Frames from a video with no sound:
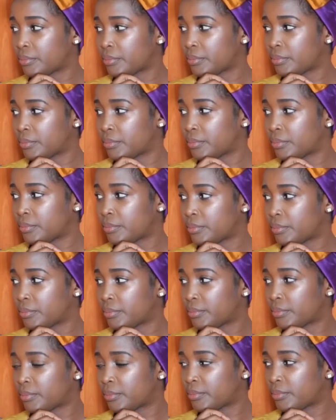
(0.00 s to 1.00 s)

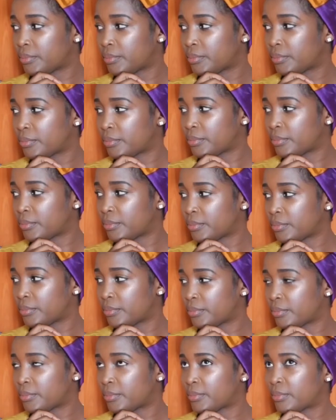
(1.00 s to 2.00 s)

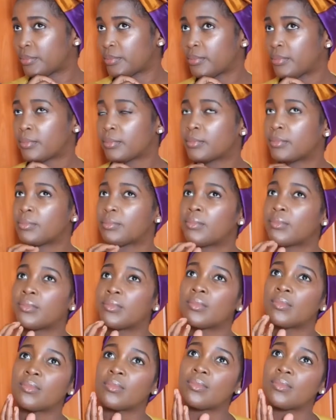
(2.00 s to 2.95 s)
[no speech]